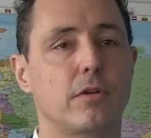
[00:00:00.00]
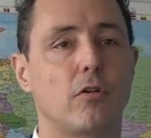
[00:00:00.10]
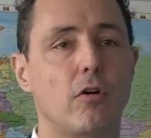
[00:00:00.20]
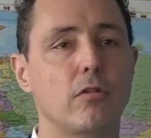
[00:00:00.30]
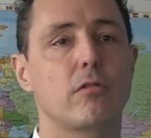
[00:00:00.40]
but
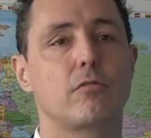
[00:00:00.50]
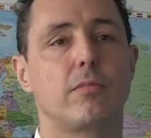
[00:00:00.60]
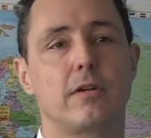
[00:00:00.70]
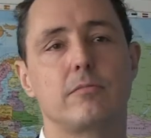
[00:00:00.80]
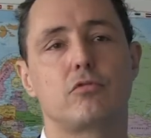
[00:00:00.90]
also
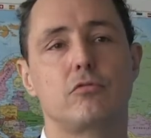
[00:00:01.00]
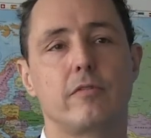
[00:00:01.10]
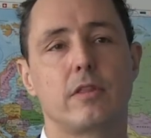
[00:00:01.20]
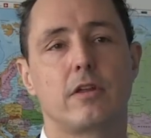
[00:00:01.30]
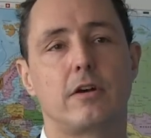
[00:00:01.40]
by
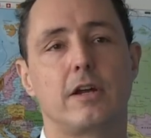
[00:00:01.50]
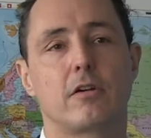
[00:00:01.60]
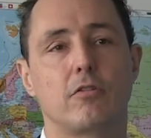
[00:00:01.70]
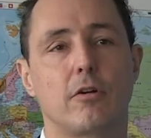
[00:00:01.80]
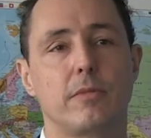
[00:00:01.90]
improving their
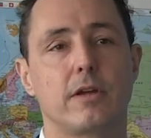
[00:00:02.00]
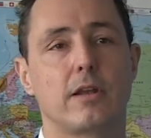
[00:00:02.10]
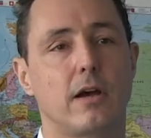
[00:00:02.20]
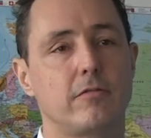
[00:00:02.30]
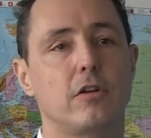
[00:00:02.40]
economic
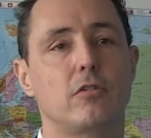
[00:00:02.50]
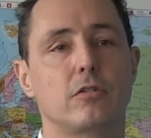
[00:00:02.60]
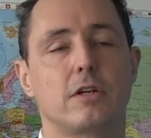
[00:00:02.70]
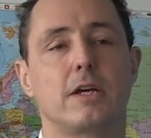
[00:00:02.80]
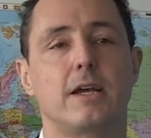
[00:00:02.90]
livelihood